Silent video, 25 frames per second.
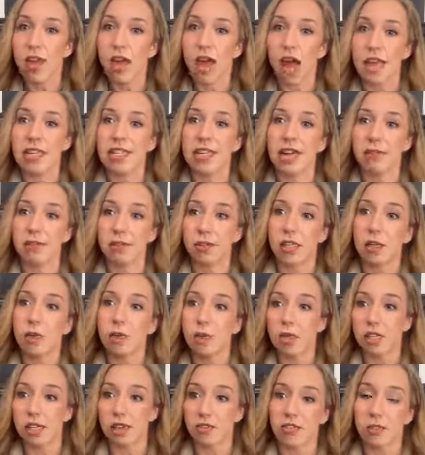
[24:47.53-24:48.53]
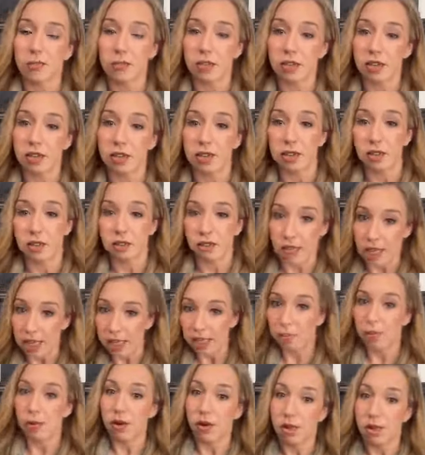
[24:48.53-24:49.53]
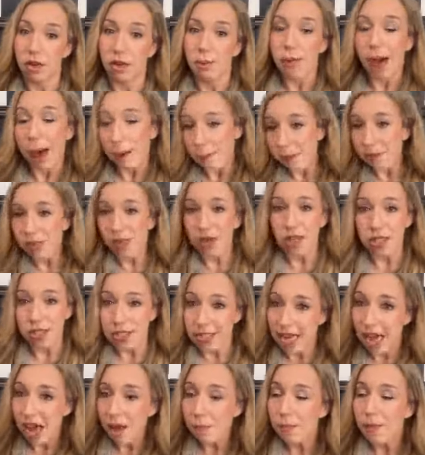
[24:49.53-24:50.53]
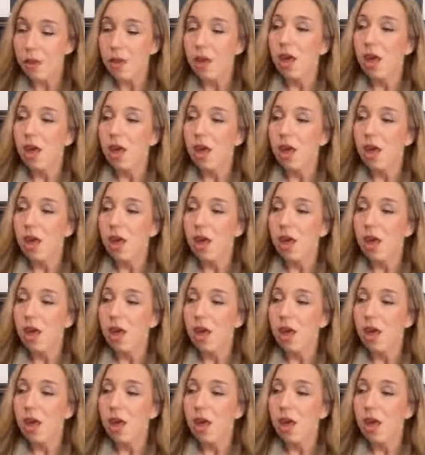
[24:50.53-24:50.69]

I definitely will give them put a little pep in their step.